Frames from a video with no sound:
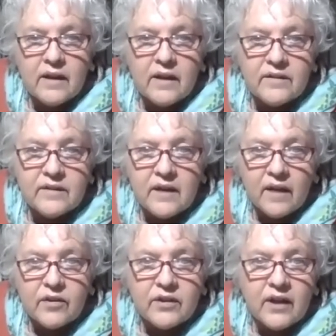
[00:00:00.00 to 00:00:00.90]
is
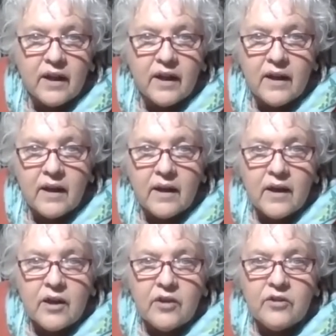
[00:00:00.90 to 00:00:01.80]
another day
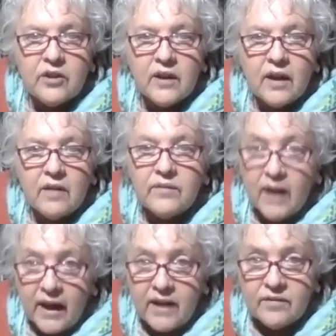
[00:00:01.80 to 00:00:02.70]
to love
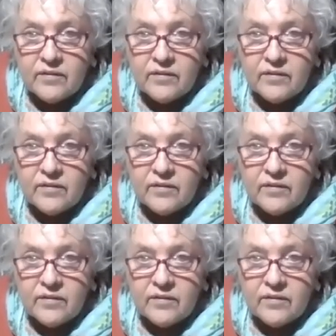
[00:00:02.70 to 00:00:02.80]
life,